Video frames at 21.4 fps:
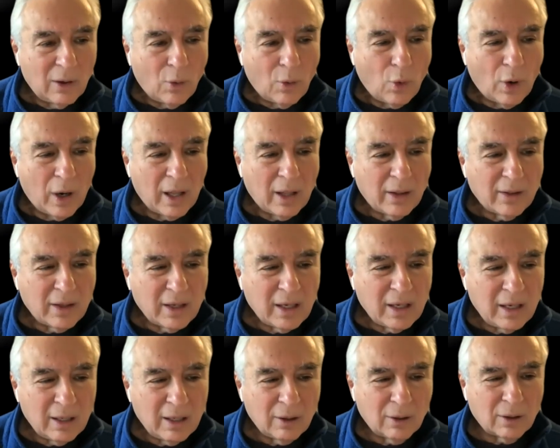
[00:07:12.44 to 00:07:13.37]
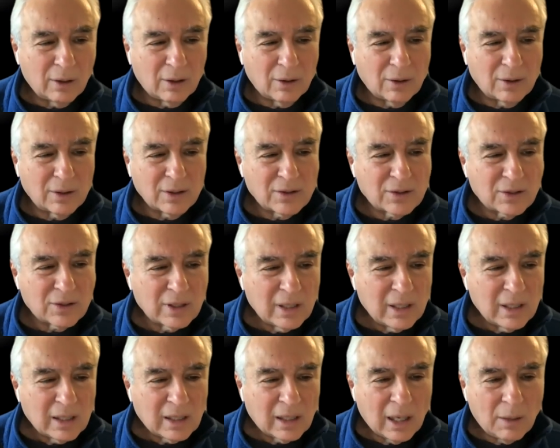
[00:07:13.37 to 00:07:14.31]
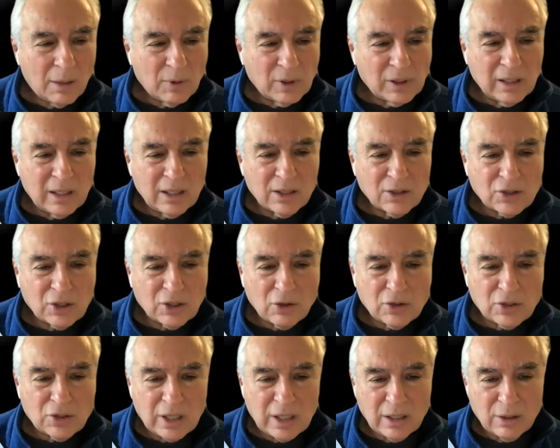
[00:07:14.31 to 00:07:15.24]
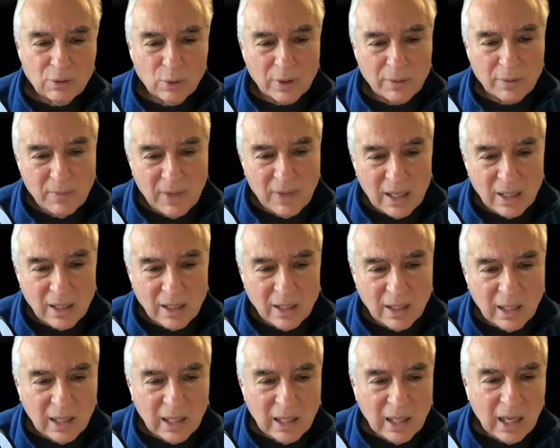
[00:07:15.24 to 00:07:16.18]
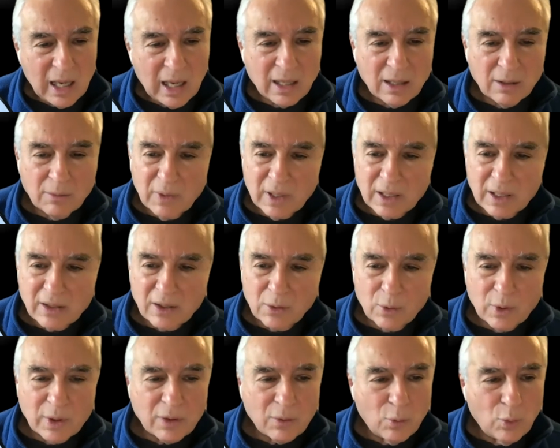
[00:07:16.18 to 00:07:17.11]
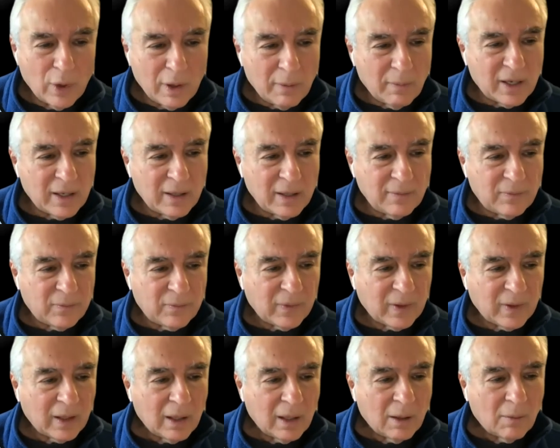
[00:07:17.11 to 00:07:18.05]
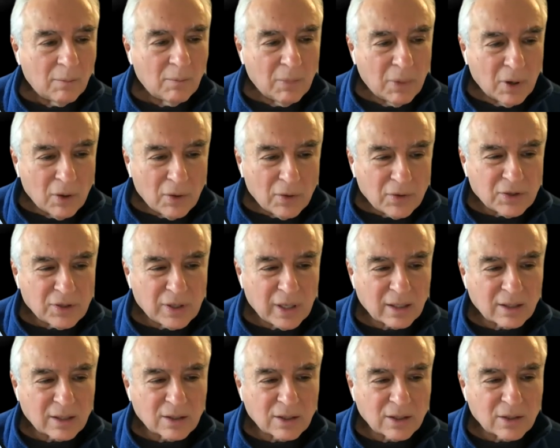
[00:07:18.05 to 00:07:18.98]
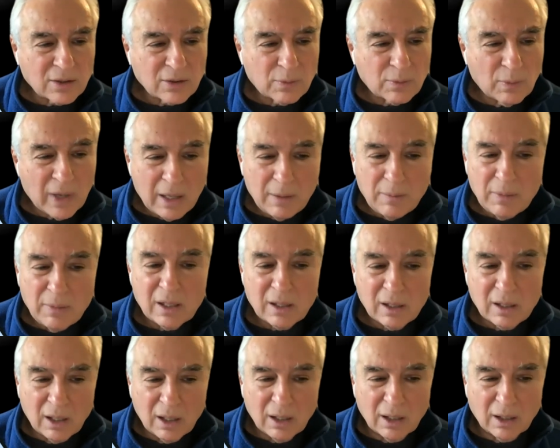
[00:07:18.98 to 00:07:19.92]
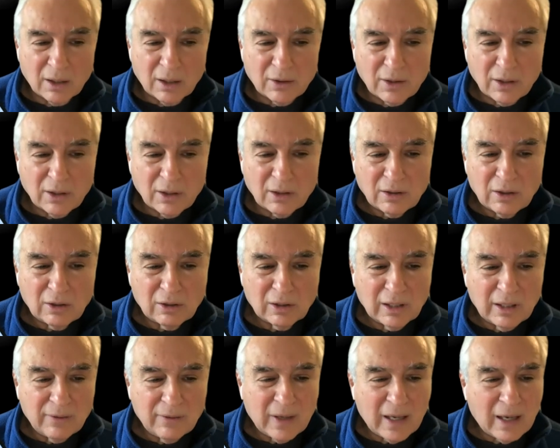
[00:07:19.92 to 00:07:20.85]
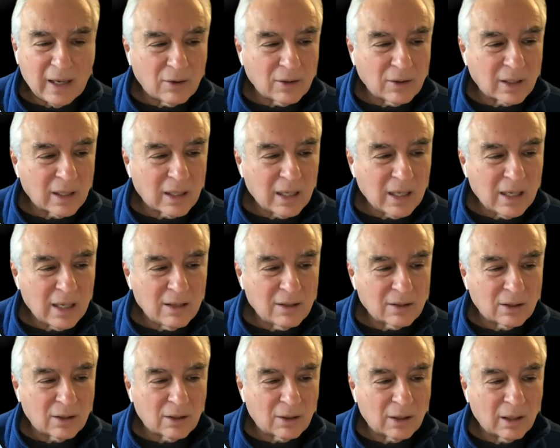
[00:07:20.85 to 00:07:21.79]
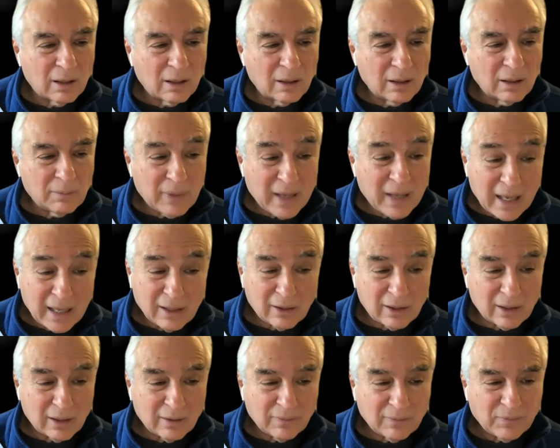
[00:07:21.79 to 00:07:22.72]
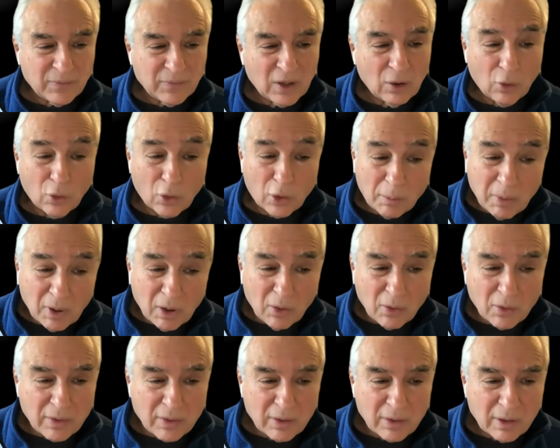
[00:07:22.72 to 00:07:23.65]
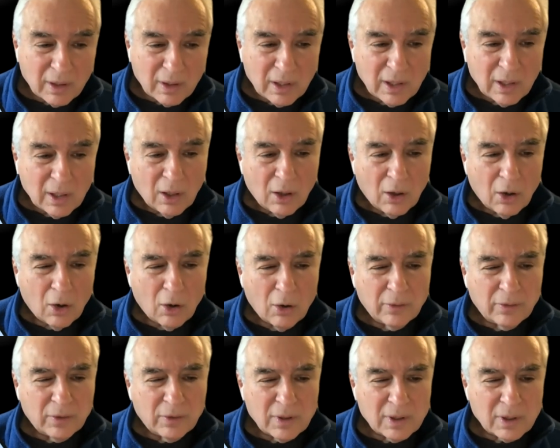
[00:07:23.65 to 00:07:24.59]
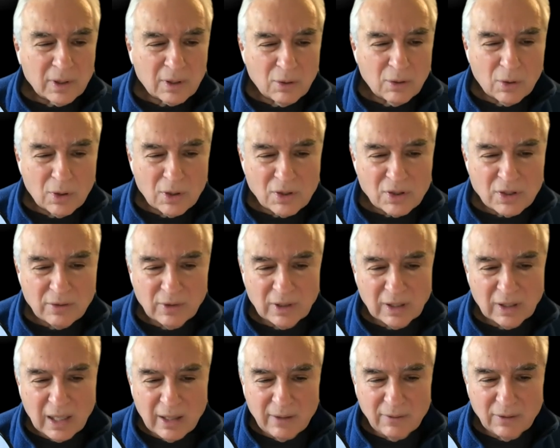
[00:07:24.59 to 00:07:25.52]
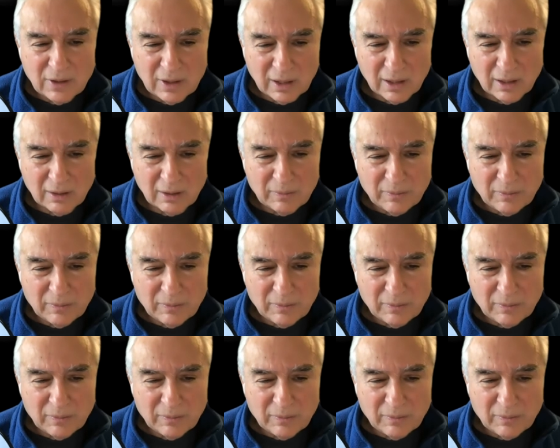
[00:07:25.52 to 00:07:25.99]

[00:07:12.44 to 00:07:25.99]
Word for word: While the hero is commonly associated with men and the mother with women, both sexes may be called to live out either pattern or both over the course of a lifetime.